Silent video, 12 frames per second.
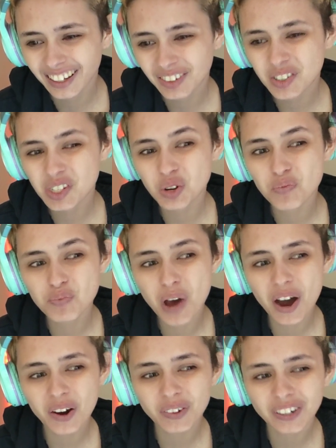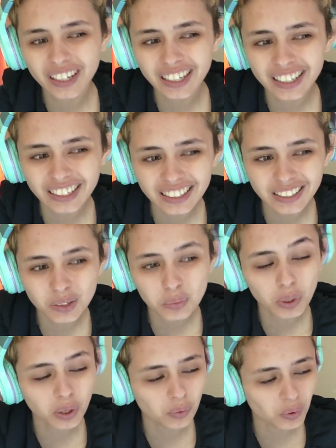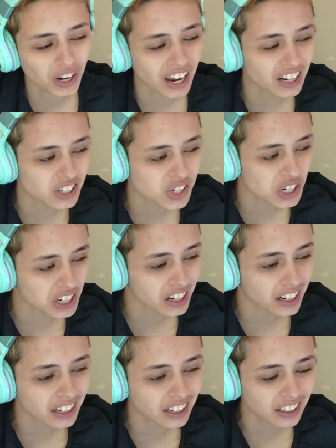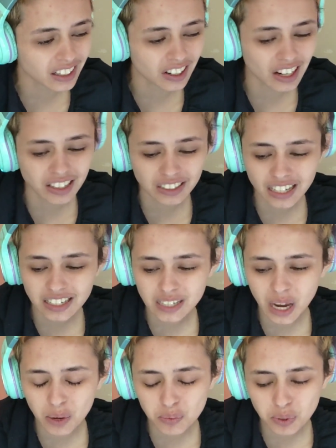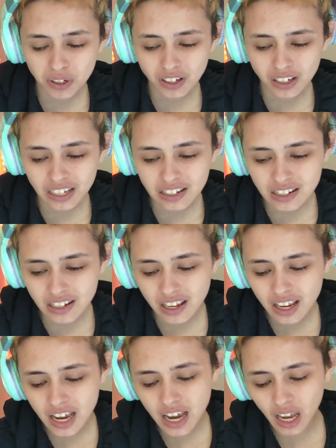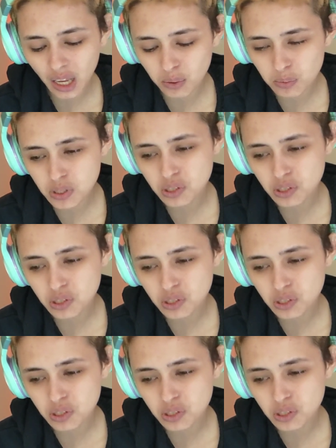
it It wasn't about being reactionary around that time period. I am